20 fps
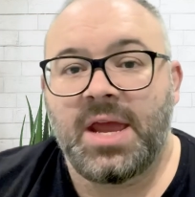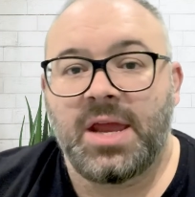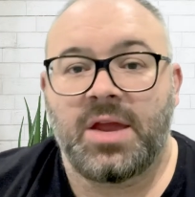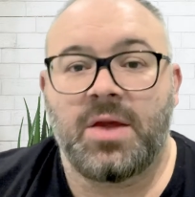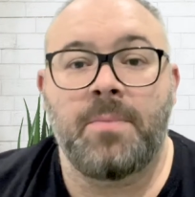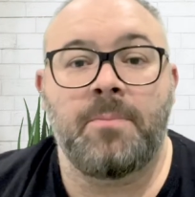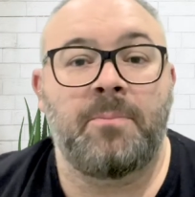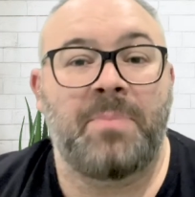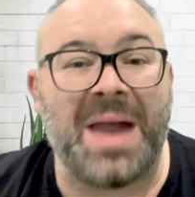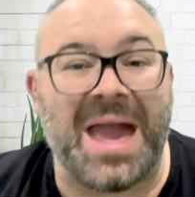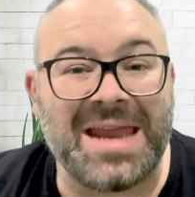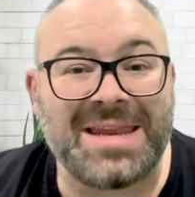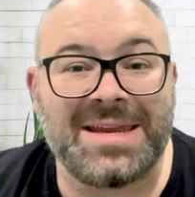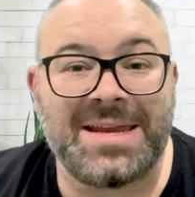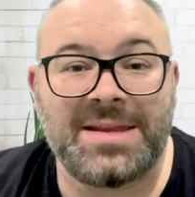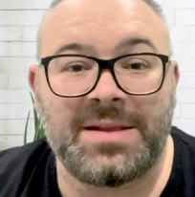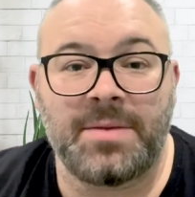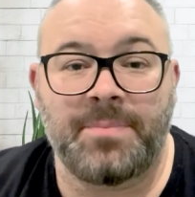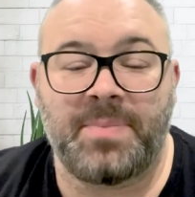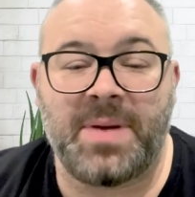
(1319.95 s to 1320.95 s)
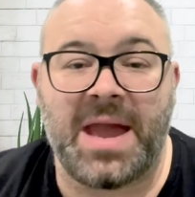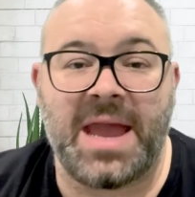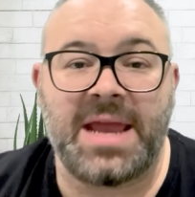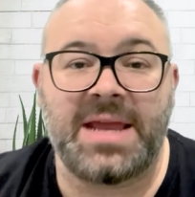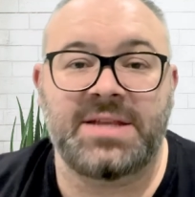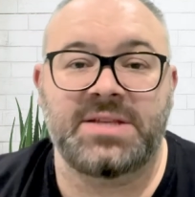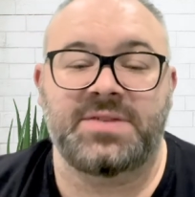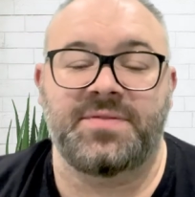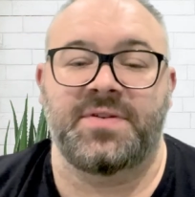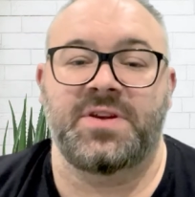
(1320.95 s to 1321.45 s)
combating the
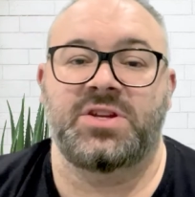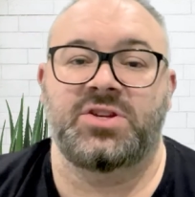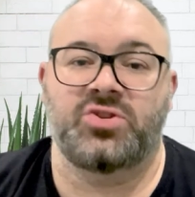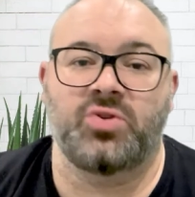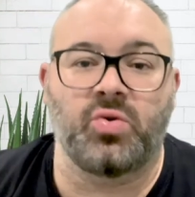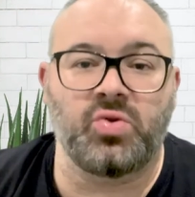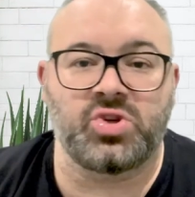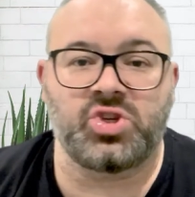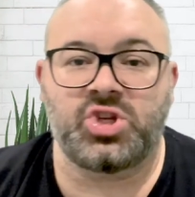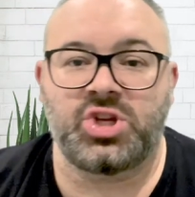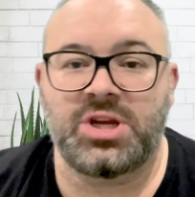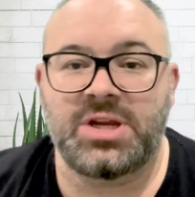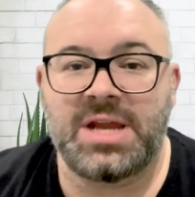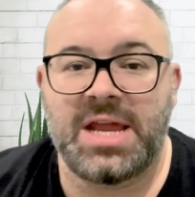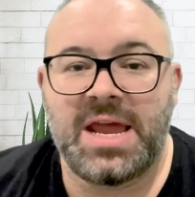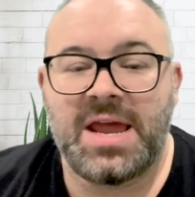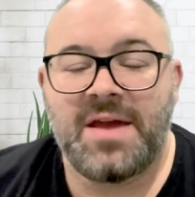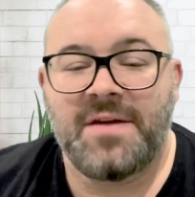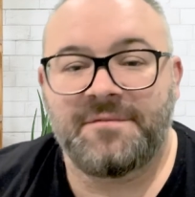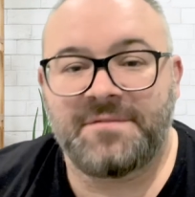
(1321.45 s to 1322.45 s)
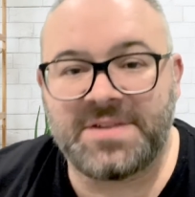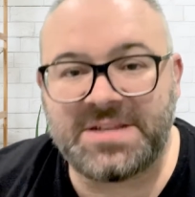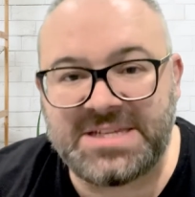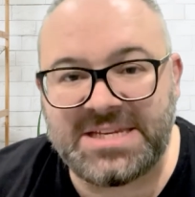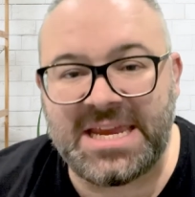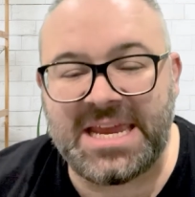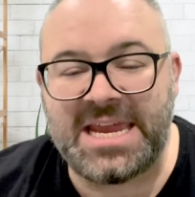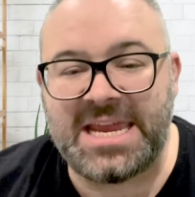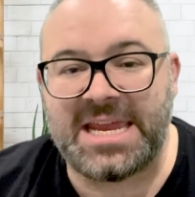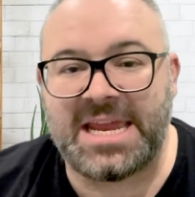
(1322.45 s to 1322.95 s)
pains of exhaustion,
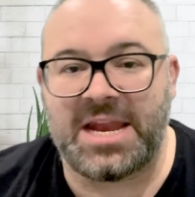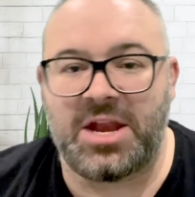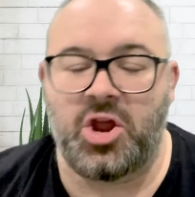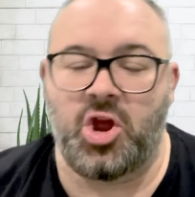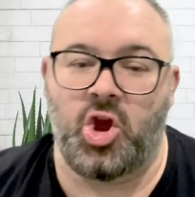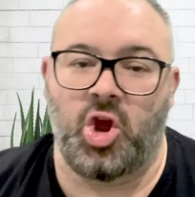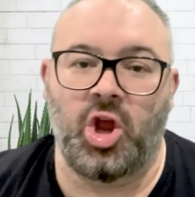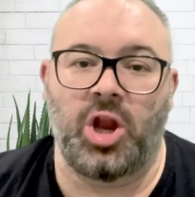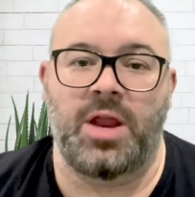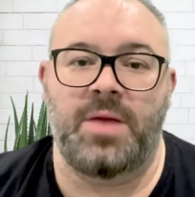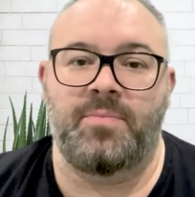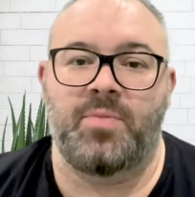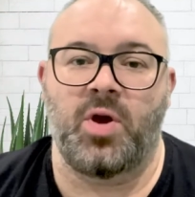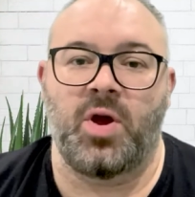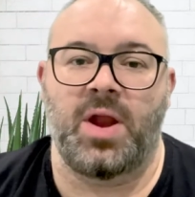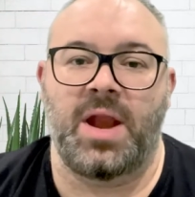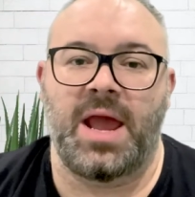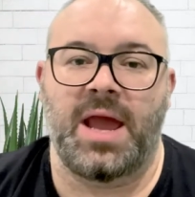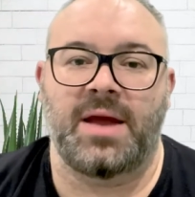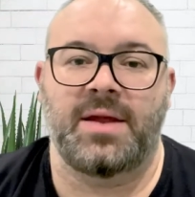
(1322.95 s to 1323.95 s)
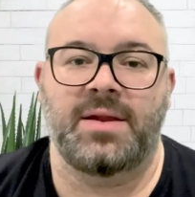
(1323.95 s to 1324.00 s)
fatigue, and early burnout.